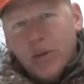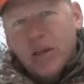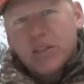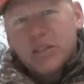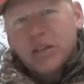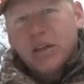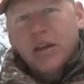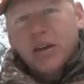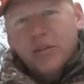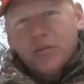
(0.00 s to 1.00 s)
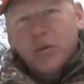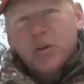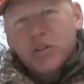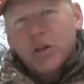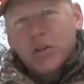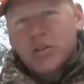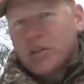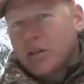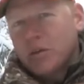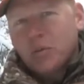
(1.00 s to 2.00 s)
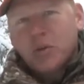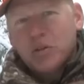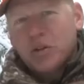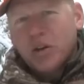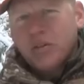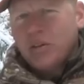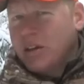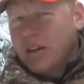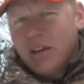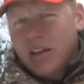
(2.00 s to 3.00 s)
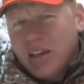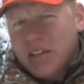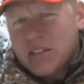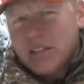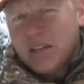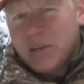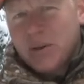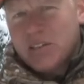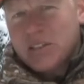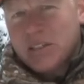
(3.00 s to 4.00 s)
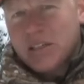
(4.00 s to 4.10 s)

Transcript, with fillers: pigs, 4 shots, 1 drive. It doesn't get any better than